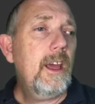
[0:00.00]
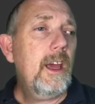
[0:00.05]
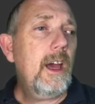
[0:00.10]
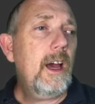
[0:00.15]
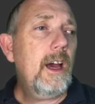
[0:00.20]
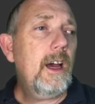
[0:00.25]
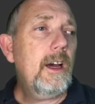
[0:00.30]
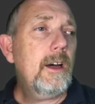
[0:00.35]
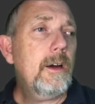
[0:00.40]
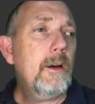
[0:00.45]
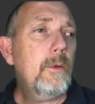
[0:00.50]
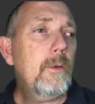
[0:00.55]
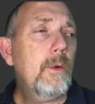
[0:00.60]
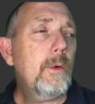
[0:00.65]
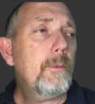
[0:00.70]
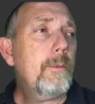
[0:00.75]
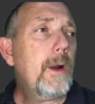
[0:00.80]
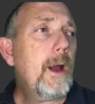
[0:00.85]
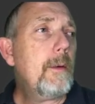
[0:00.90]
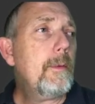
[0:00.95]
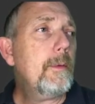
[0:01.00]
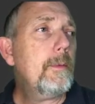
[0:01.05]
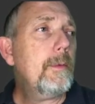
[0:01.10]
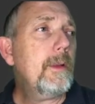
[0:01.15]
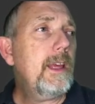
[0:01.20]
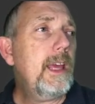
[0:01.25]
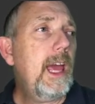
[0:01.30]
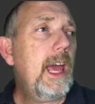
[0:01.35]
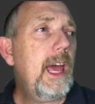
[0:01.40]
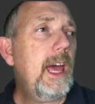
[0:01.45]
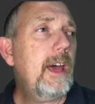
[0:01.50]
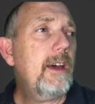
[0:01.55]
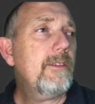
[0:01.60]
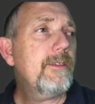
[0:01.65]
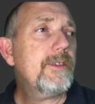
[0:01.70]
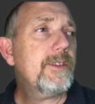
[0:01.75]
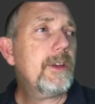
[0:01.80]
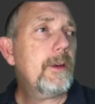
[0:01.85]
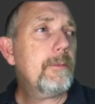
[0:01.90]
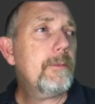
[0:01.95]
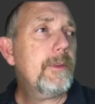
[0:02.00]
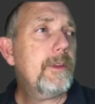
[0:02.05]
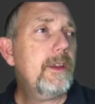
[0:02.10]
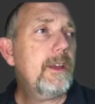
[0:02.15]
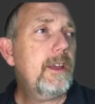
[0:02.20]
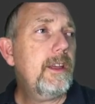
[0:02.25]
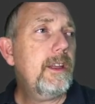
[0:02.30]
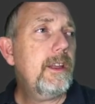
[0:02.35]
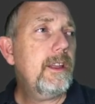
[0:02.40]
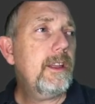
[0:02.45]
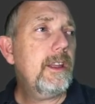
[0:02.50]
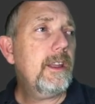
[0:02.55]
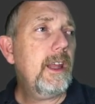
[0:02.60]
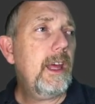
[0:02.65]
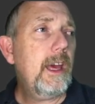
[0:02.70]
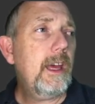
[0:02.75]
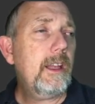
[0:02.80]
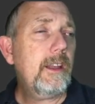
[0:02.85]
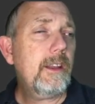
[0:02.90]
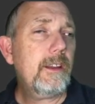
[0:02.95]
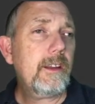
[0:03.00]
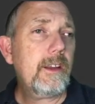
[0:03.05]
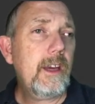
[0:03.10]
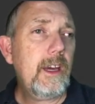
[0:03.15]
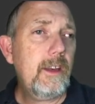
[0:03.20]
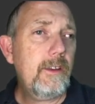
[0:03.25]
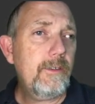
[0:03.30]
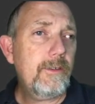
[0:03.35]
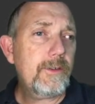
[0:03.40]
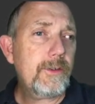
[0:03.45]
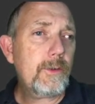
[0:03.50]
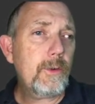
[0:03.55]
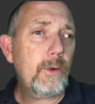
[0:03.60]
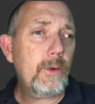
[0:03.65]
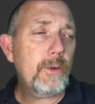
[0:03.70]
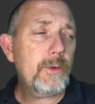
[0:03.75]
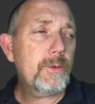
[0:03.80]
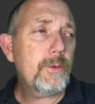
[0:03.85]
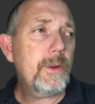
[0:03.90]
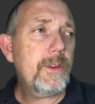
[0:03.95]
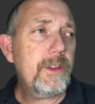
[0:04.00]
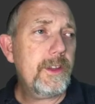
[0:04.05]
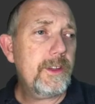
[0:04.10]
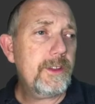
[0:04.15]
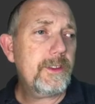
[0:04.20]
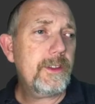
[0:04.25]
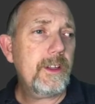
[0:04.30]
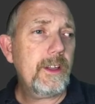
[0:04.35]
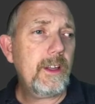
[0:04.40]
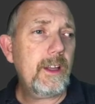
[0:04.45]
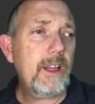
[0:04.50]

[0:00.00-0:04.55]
We'll probably have something that kind of scrolls with this that